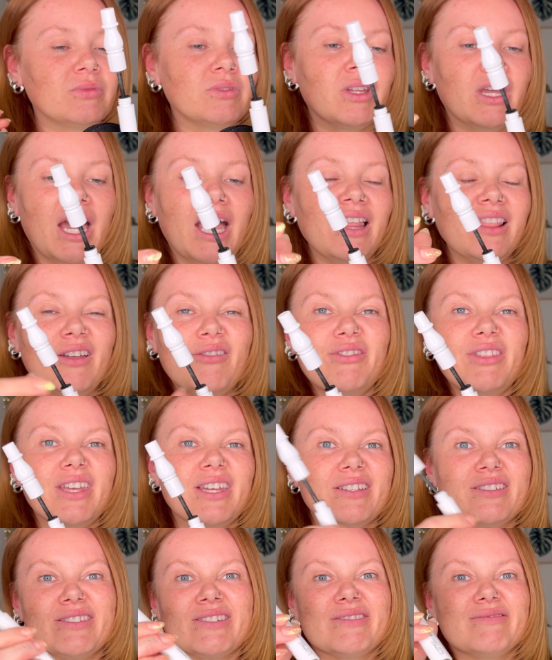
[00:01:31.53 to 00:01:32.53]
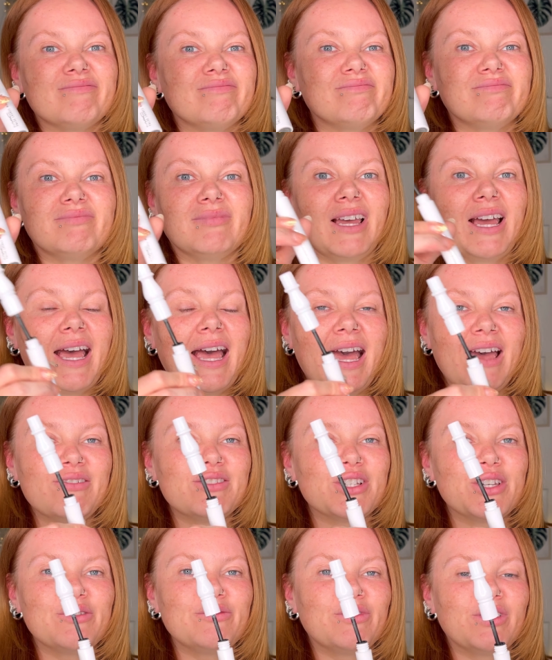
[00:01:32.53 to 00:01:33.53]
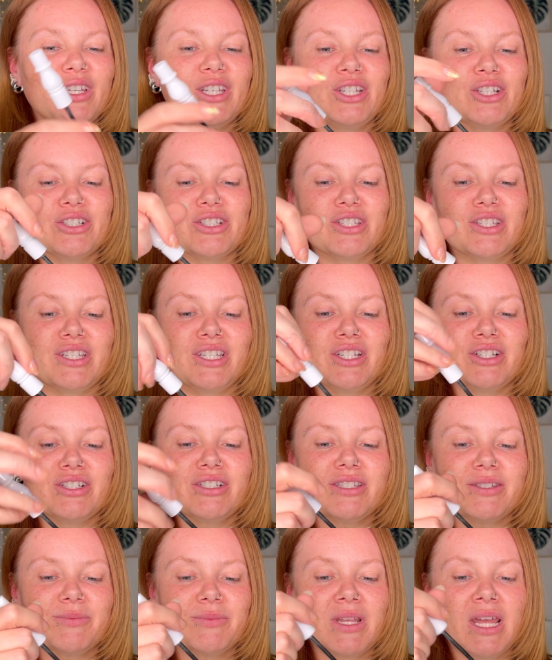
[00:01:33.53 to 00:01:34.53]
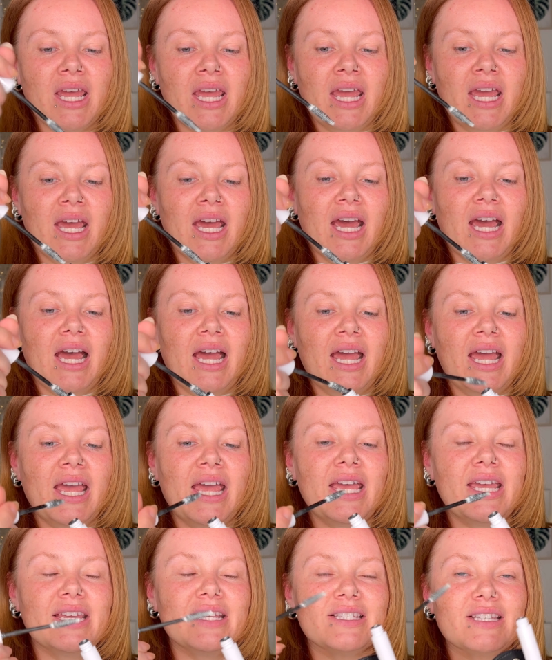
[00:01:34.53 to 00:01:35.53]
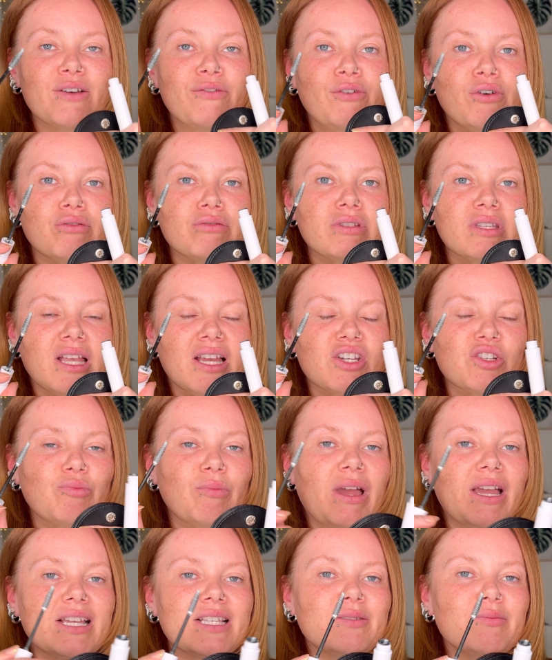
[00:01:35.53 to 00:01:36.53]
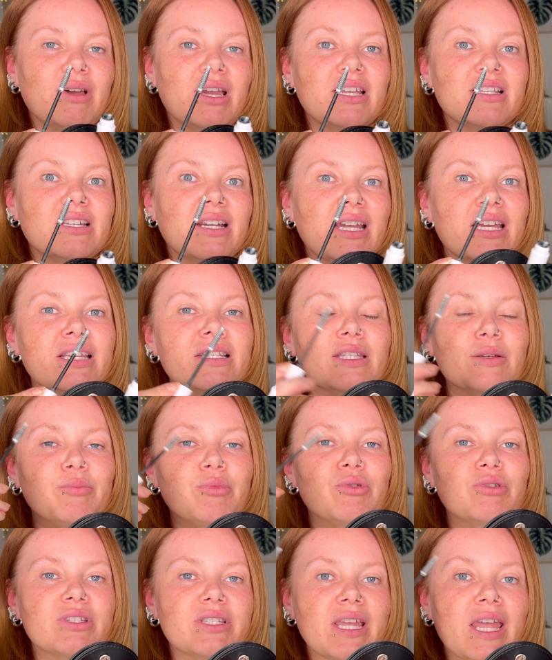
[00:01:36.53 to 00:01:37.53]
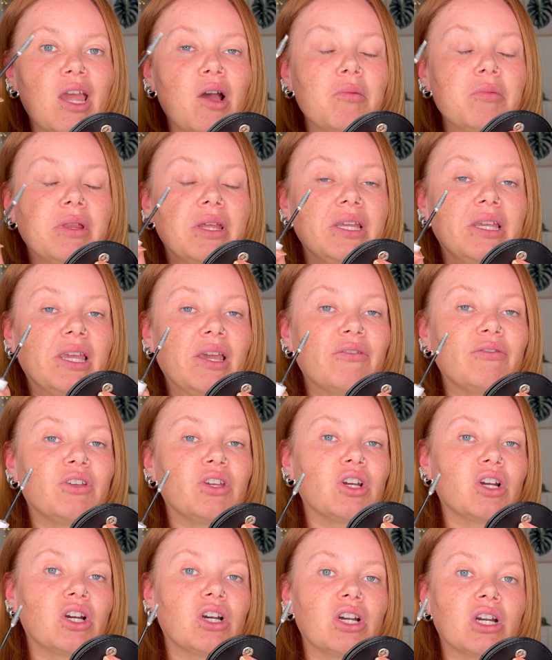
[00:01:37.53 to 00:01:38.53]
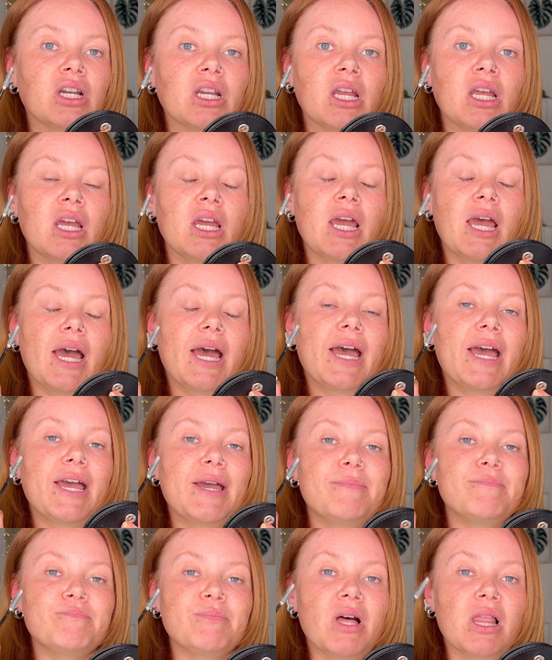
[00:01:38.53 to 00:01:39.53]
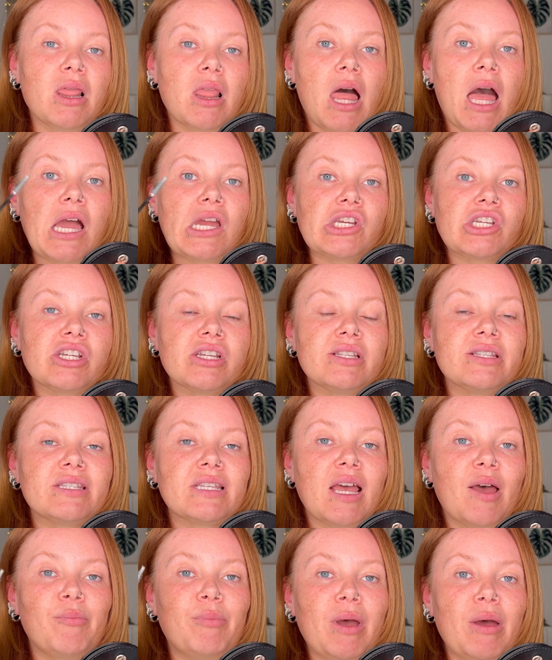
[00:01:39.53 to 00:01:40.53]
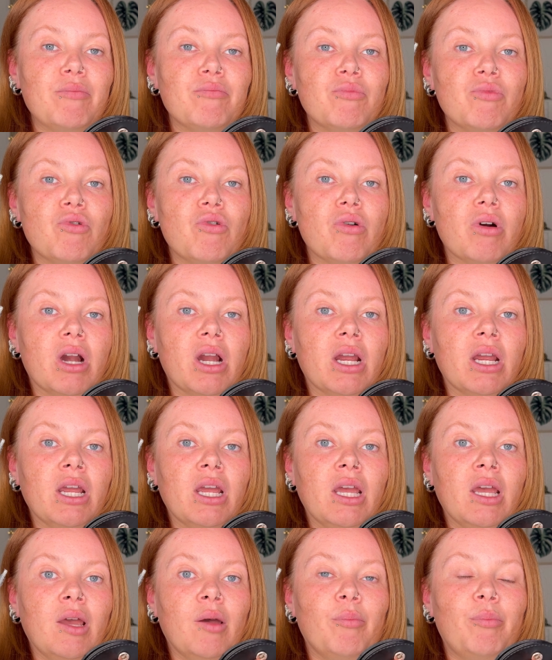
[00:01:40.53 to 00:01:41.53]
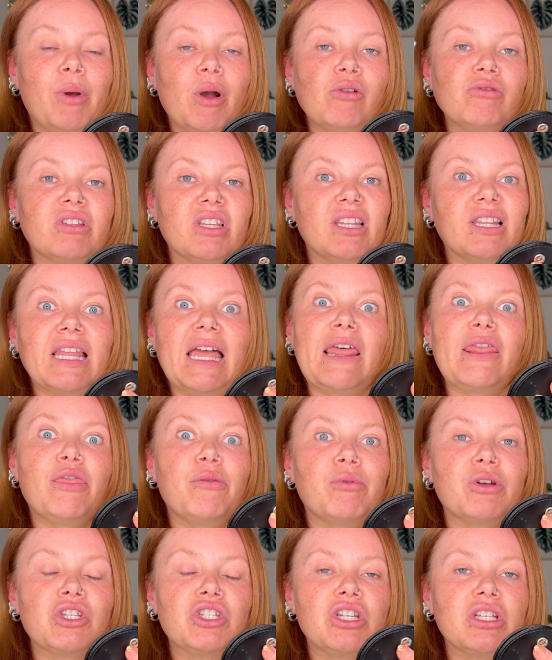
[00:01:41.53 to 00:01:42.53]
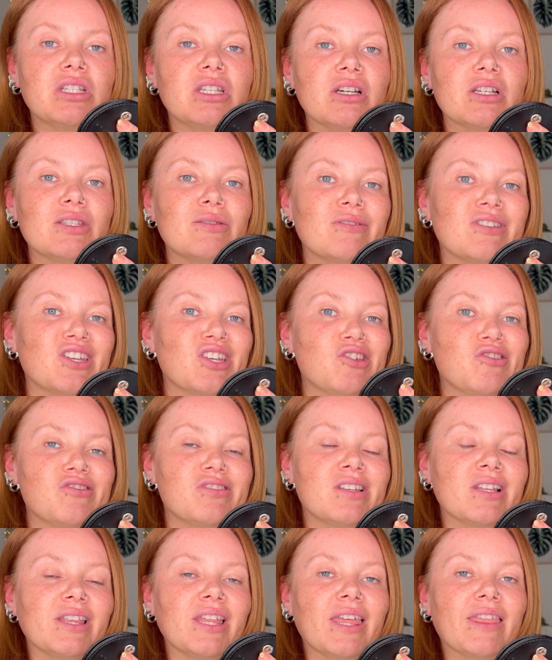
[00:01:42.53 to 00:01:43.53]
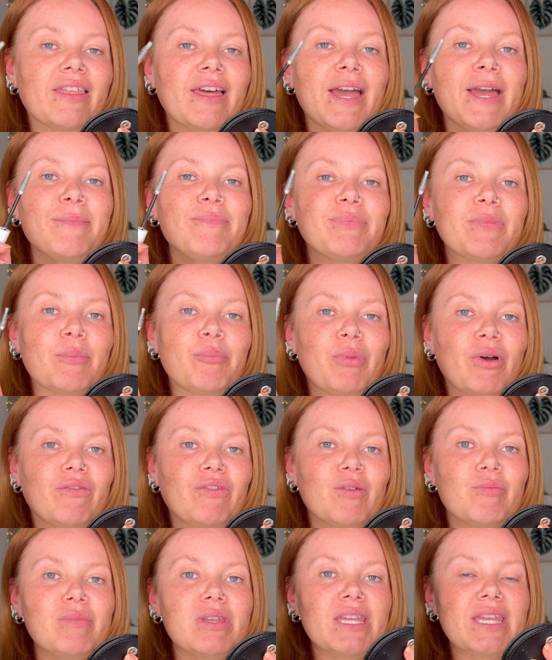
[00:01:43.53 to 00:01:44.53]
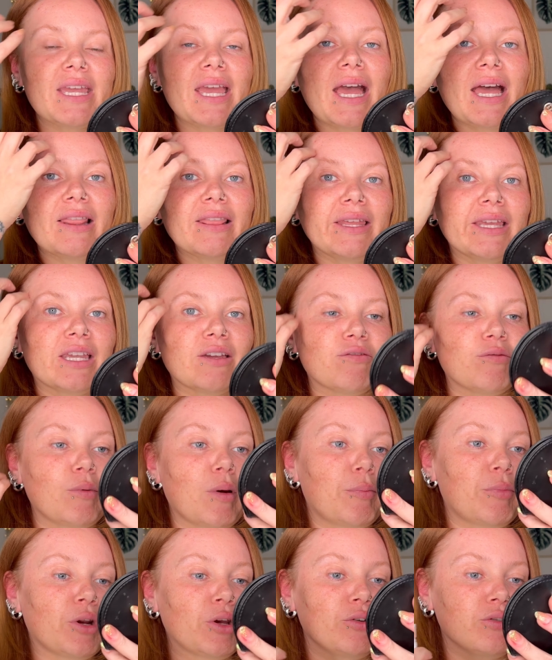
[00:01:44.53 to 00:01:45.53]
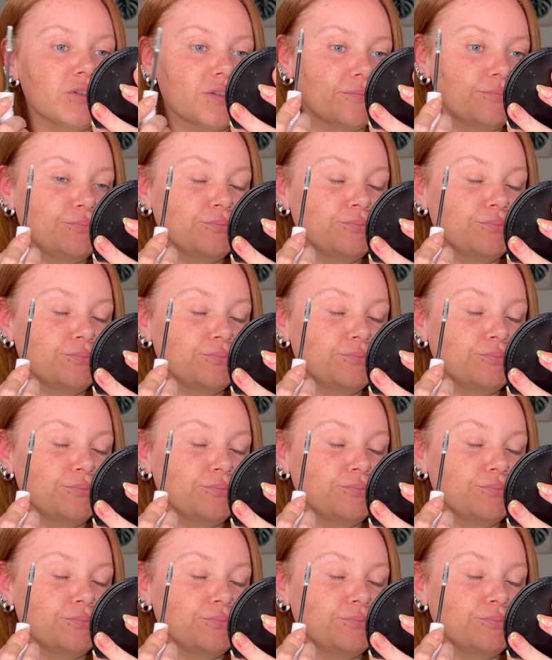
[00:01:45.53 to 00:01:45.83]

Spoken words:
I love this. I have done for years and years. It is a false lash maximizer. It's supposed to help like give your lashes a bit more build in length, which it does when you use it like that. But for me, I like it for my brows.